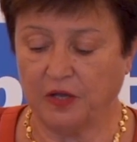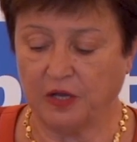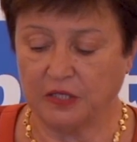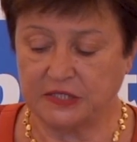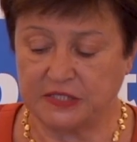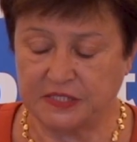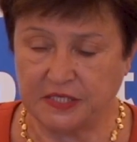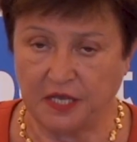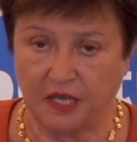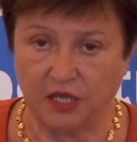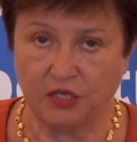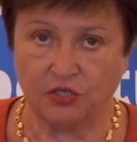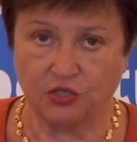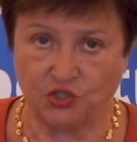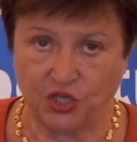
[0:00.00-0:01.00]

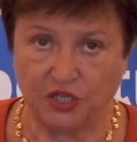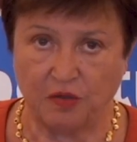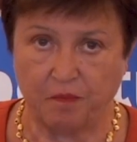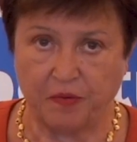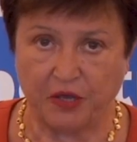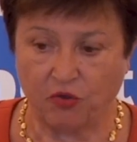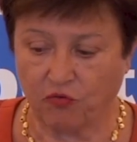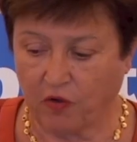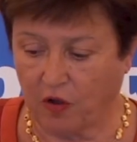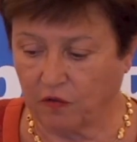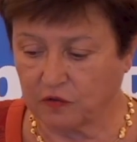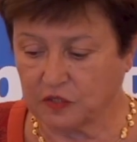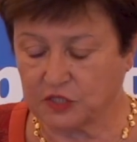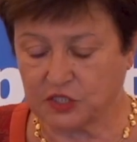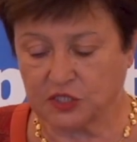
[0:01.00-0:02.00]
see GDP
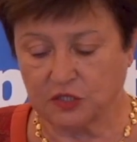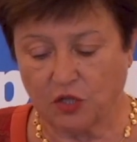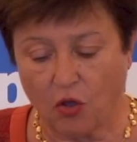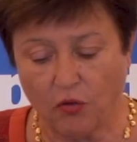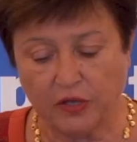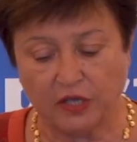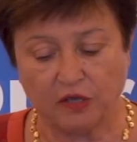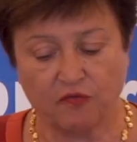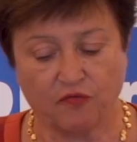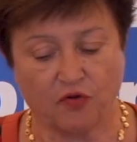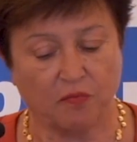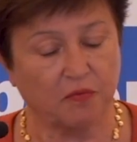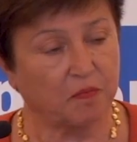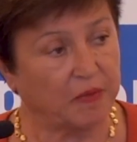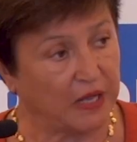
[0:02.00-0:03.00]
growth slowing
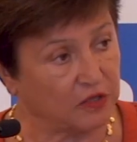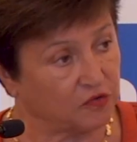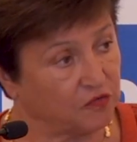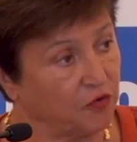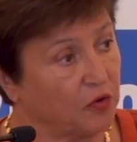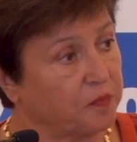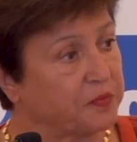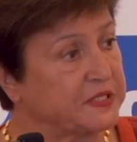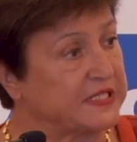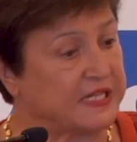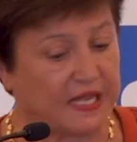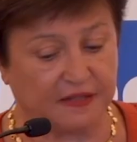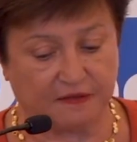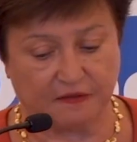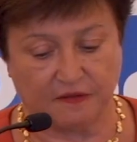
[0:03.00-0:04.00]
from about
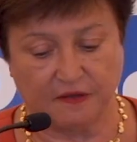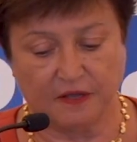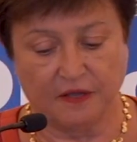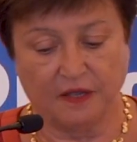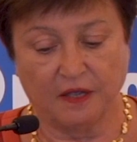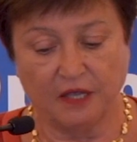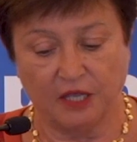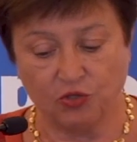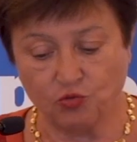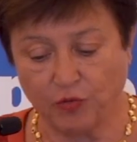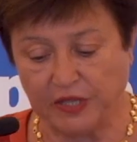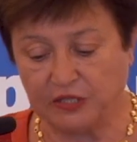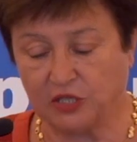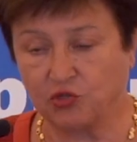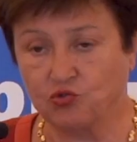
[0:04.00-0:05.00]
4% in
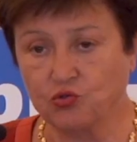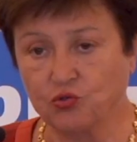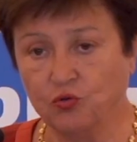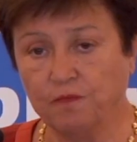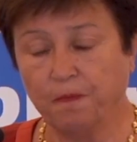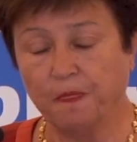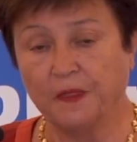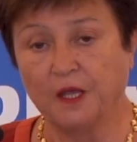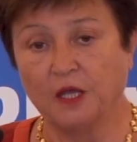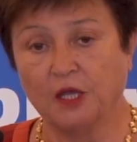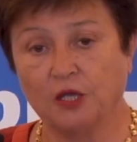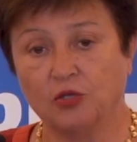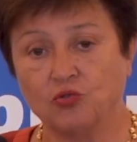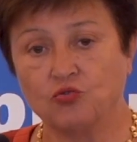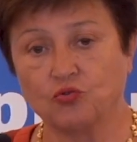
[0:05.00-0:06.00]
22
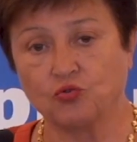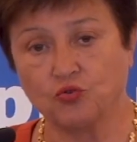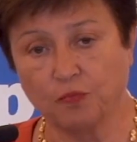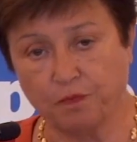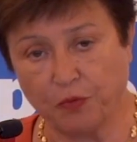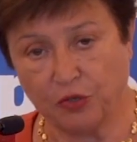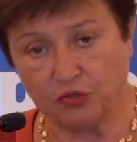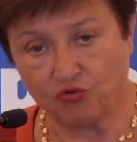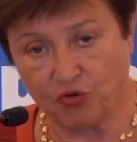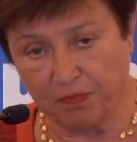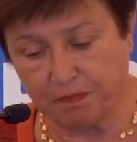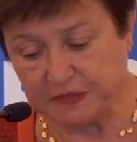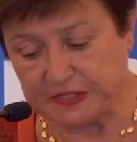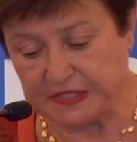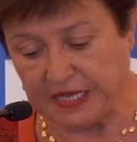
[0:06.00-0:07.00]
to
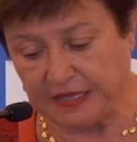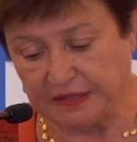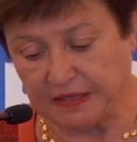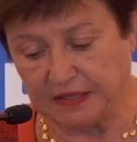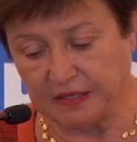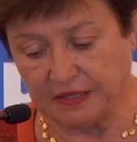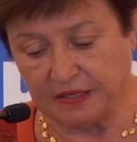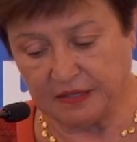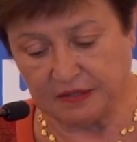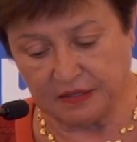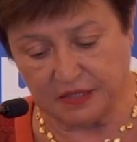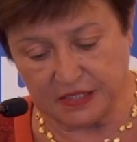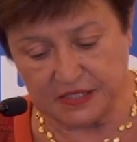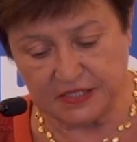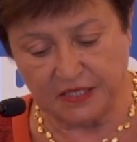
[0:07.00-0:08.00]
2.3%
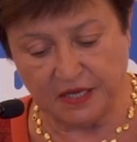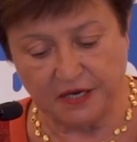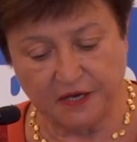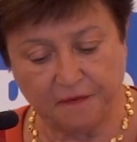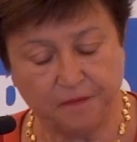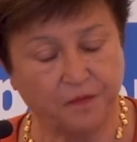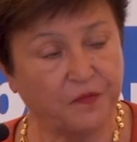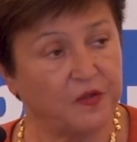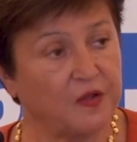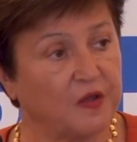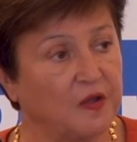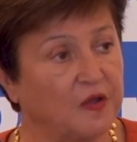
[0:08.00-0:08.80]
this year,